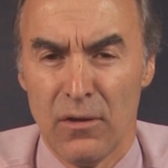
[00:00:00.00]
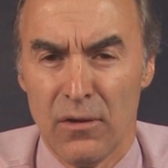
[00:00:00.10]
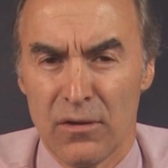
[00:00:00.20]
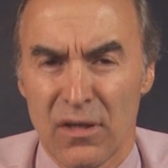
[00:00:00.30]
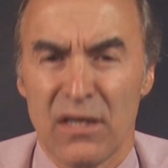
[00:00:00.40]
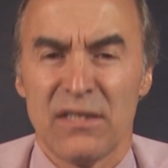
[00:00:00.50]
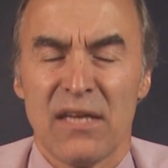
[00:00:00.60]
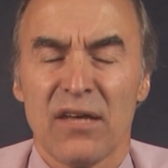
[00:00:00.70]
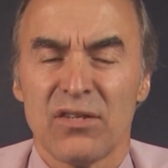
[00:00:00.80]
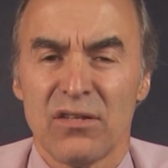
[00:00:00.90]
The
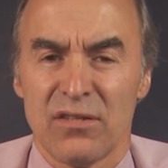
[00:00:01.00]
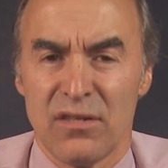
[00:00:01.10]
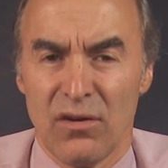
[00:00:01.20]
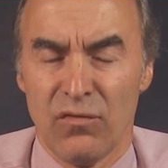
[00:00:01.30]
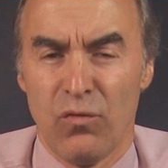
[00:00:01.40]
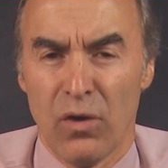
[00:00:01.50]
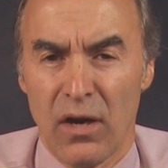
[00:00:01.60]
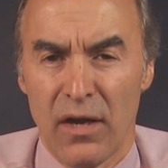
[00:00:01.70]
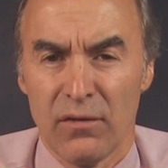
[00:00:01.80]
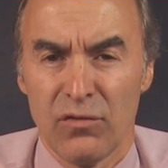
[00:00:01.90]
contestants, therefore,
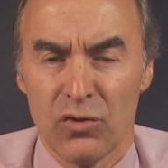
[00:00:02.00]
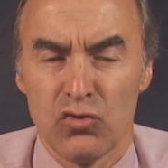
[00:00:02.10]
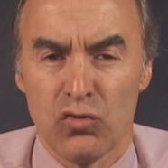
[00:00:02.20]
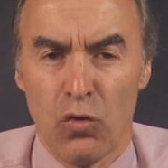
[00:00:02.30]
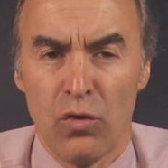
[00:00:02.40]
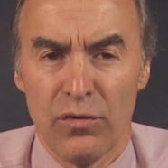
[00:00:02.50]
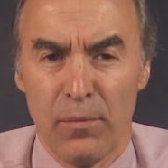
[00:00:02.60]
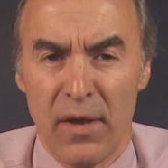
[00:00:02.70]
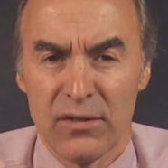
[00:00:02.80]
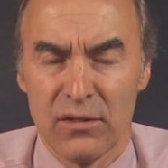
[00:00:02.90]
kind of control the
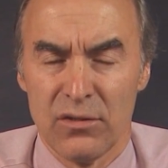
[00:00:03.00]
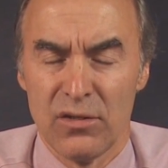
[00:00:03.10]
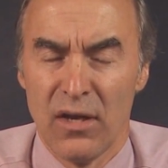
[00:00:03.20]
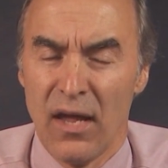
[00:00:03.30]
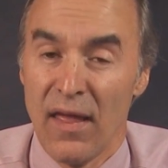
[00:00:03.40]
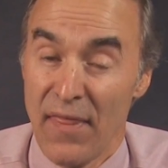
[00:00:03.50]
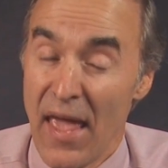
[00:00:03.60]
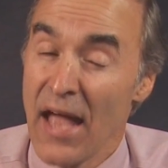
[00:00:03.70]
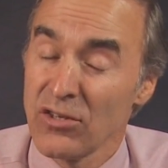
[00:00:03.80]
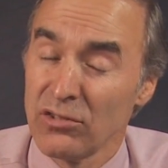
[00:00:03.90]
message, and they
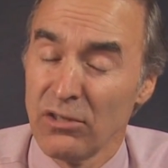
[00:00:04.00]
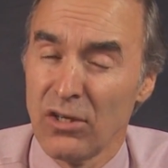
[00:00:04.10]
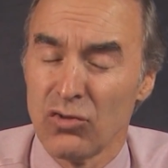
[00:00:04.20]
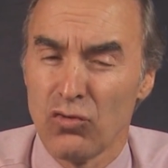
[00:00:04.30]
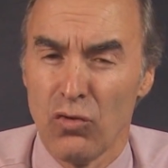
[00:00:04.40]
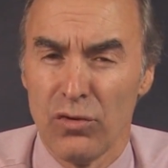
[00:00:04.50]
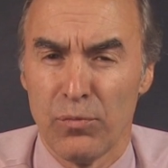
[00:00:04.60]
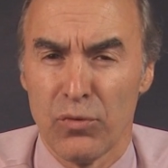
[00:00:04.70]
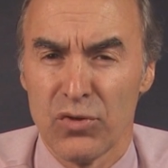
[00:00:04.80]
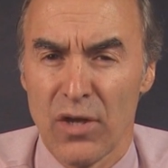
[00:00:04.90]
actually control the
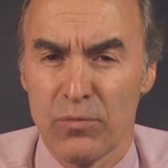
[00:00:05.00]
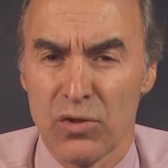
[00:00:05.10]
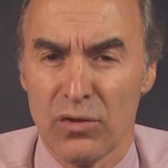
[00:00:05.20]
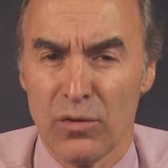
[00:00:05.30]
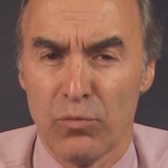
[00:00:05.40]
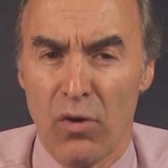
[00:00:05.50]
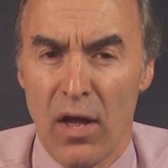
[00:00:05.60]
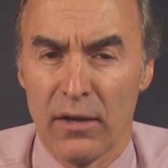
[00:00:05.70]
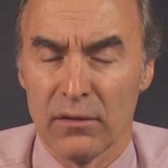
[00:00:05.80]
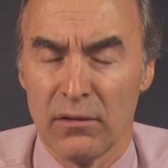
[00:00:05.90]
perception of the
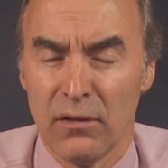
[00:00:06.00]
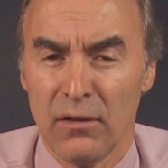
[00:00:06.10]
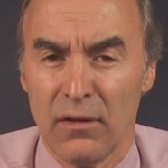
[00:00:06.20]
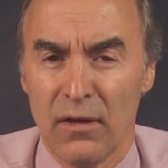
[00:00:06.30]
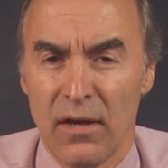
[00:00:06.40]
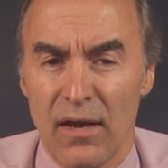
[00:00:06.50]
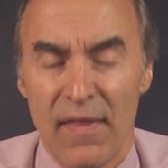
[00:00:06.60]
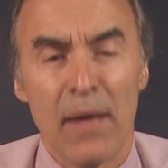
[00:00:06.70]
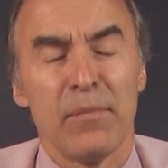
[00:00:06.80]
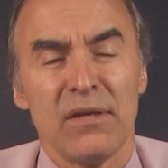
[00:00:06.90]
product. And
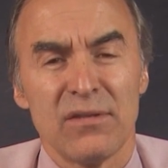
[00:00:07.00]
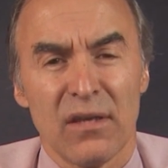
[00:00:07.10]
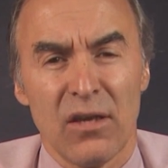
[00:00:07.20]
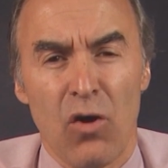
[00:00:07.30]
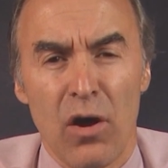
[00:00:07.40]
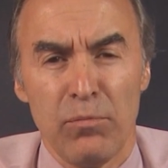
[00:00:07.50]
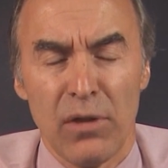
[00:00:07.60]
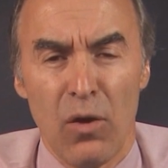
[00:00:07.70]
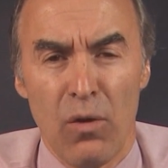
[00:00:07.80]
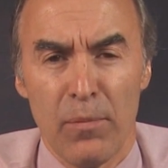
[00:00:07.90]
that means it can all
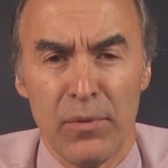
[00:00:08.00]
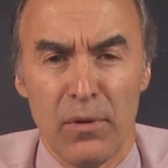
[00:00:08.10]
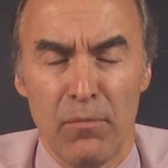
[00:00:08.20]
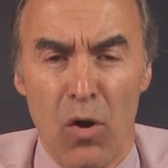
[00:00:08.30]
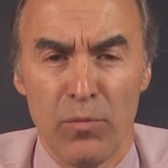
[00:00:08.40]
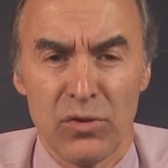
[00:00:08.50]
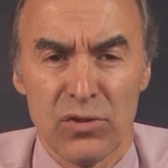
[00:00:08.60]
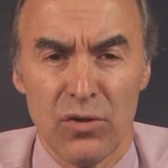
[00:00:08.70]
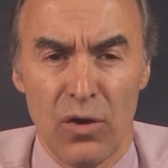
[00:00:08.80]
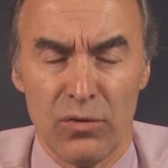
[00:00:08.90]
blow up in a moment's
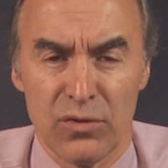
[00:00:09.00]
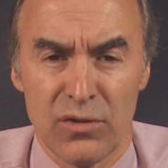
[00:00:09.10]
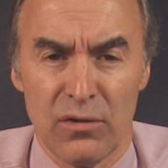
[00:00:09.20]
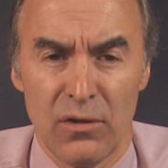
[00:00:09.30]
notice.